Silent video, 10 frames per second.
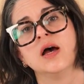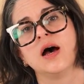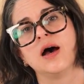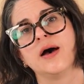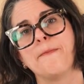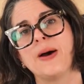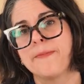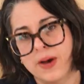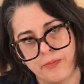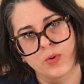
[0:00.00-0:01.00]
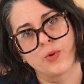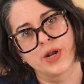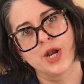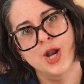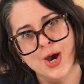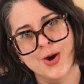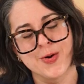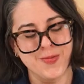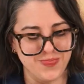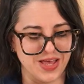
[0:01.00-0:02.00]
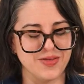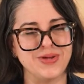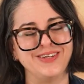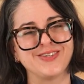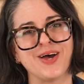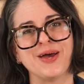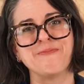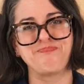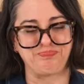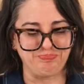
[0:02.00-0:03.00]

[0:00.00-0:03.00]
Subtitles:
Pipe up, we want to know. In the meantime,